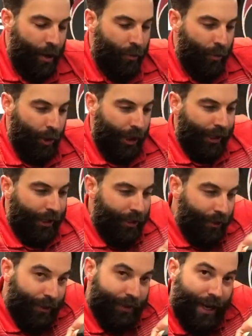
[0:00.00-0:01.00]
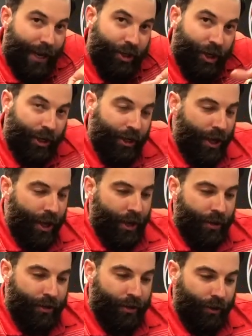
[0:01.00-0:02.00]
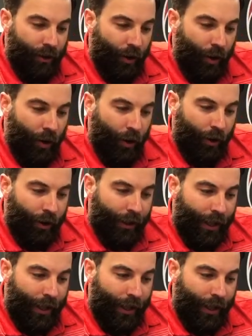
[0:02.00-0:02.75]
Bring it into extension. Slowly